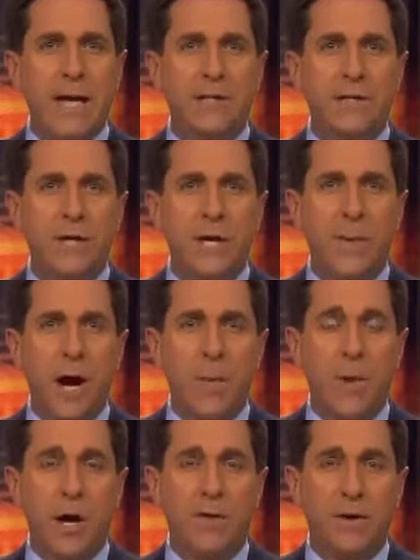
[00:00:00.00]
Kansas City
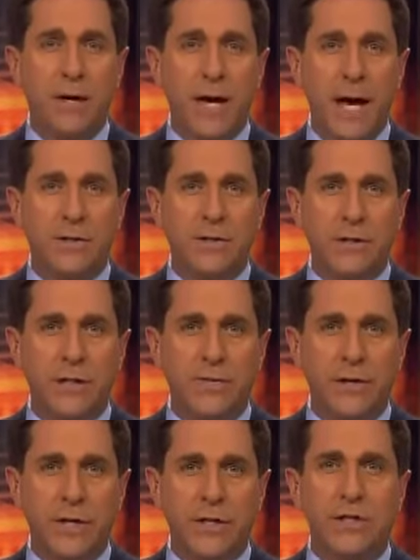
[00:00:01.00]
Mayor Mark Funkhouser
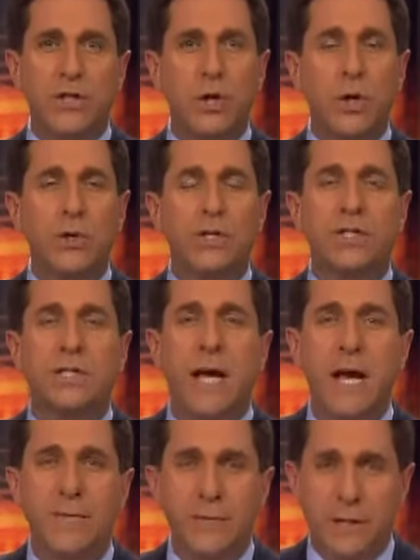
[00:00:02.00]
delivered his third
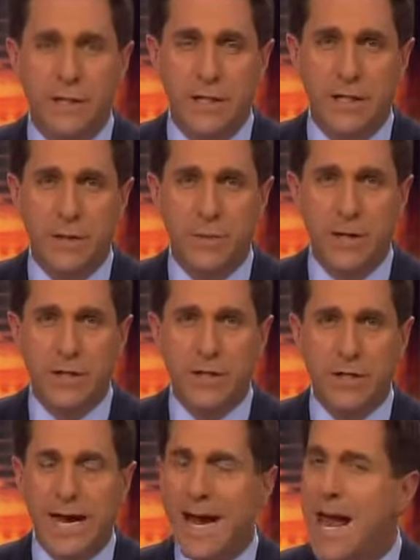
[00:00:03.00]
State of the City
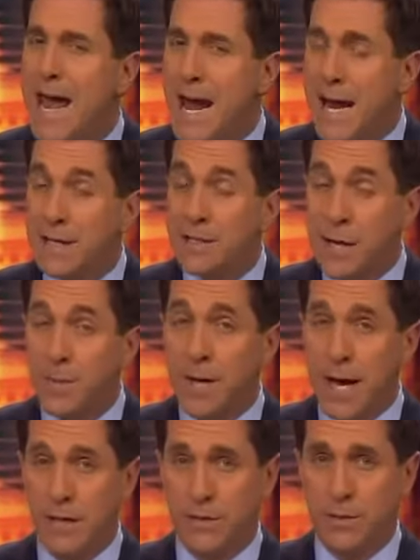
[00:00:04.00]
speech today, and
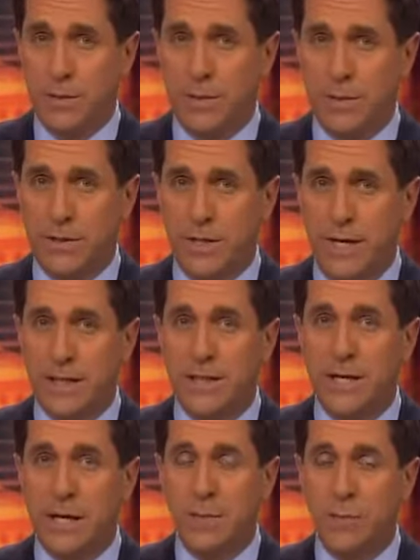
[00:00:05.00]
some council members say
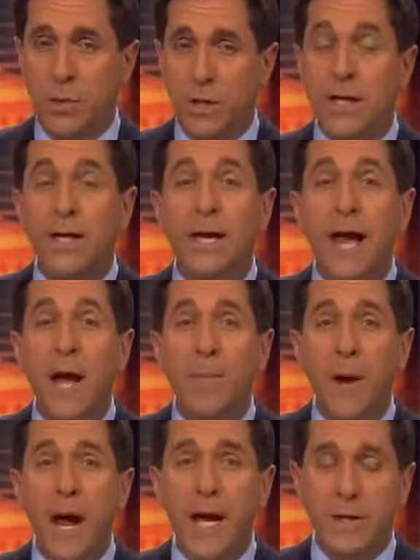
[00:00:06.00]
it sounded more like a
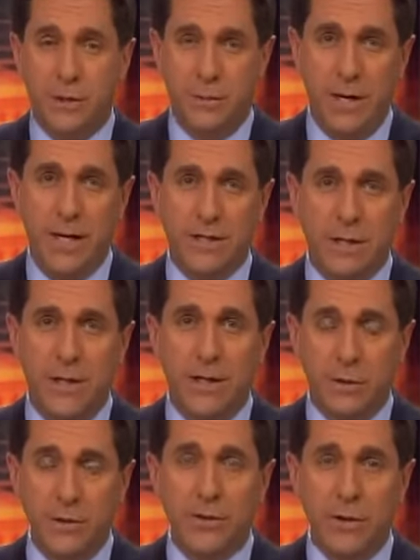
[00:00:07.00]
campaign speech.
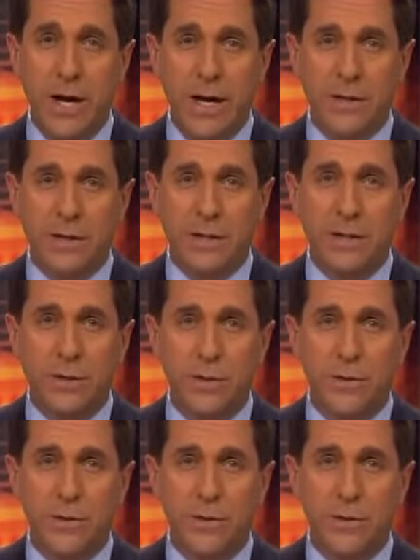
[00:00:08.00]
Chris Hernandez is in the